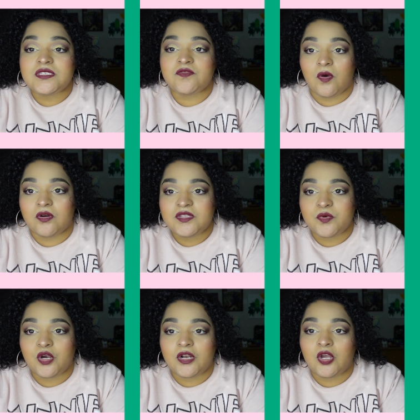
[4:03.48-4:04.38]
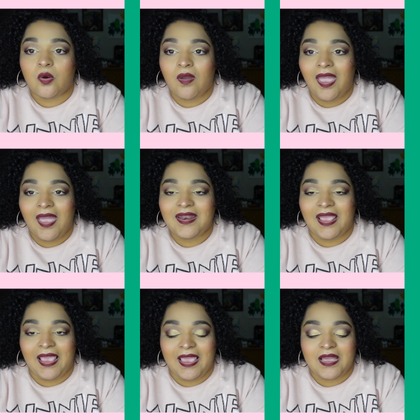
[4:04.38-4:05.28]
this photo is we're gonna go ahead
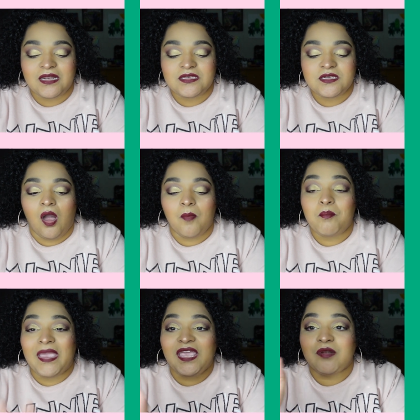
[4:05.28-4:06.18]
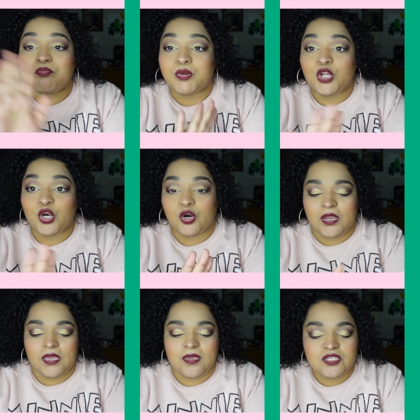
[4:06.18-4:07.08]
and um, make it
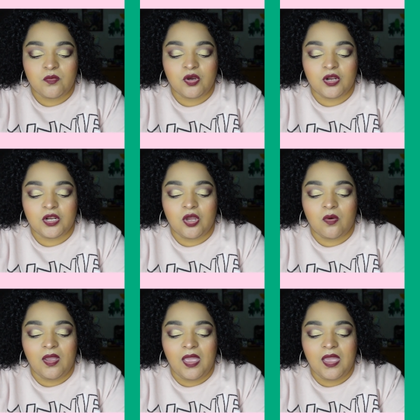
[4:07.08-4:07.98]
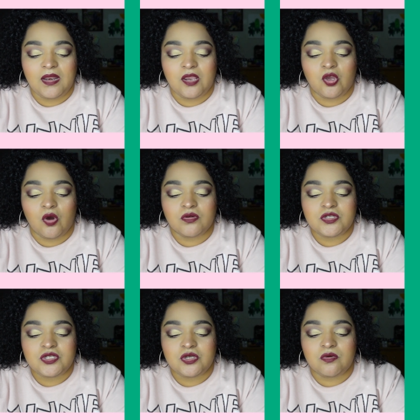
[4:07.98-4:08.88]
blurry. So we're gonna go ahead and go
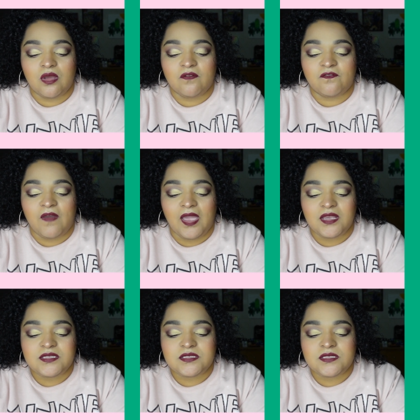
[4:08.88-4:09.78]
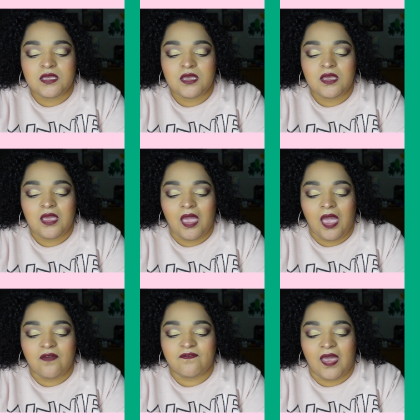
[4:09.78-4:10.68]
to effects,
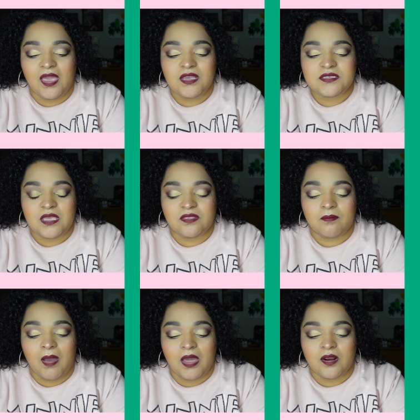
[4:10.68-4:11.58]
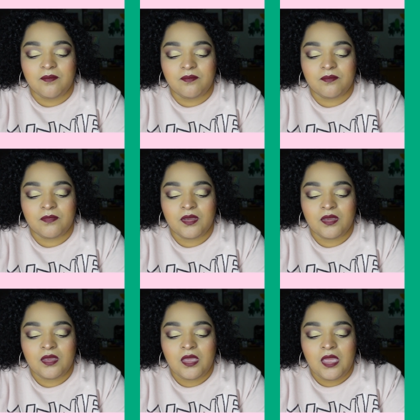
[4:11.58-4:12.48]
FX at the bottom,
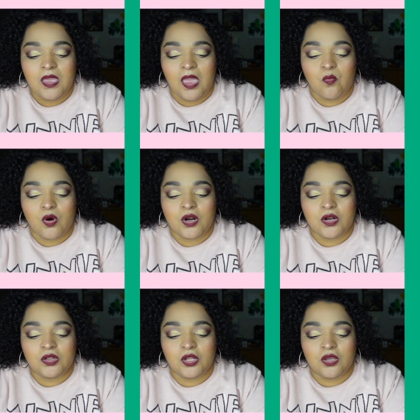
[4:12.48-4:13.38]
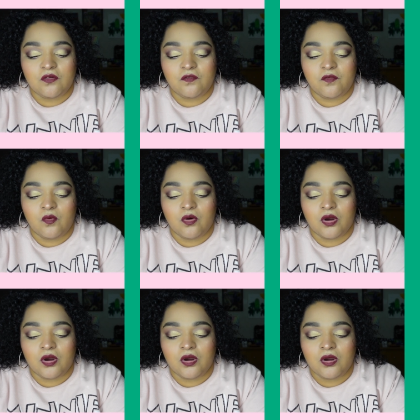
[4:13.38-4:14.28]
and we're gonna look
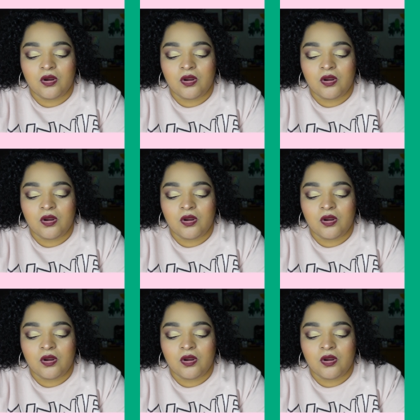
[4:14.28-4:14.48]
for